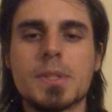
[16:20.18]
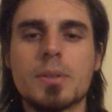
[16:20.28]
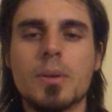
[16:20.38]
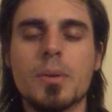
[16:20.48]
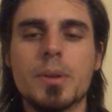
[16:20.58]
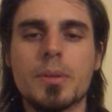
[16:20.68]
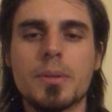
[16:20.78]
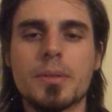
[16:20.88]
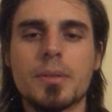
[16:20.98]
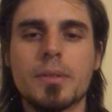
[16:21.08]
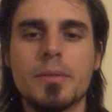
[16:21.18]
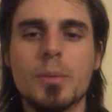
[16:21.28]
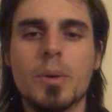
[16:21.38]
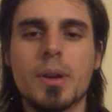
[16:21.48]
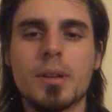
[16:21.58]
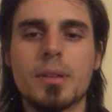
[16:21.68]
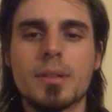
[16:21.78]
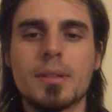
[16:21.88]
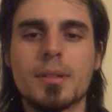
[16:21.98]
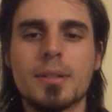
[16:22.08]
It's all yours if you want it.
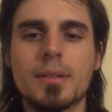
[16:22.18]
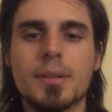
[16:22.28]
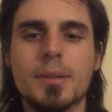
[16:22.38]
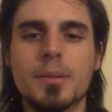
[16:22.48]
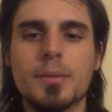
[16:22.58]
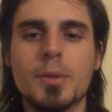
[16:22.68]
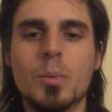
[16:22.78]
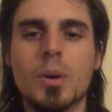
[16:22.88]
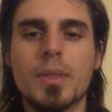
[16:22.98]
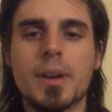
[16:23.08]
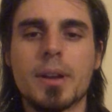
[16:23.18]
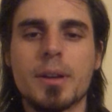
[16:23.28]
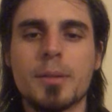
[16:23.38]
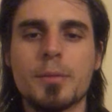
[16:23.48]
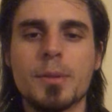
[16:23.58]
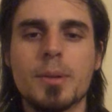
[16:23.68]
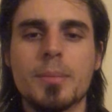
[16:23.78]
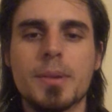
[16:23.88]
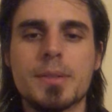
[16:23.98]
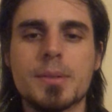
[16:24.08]
If you want that kind of freedom,
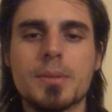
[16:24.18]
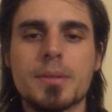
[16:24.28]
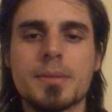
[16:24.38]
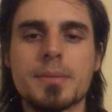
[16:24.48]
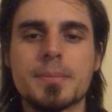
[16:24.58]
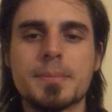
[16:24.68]
it's yours.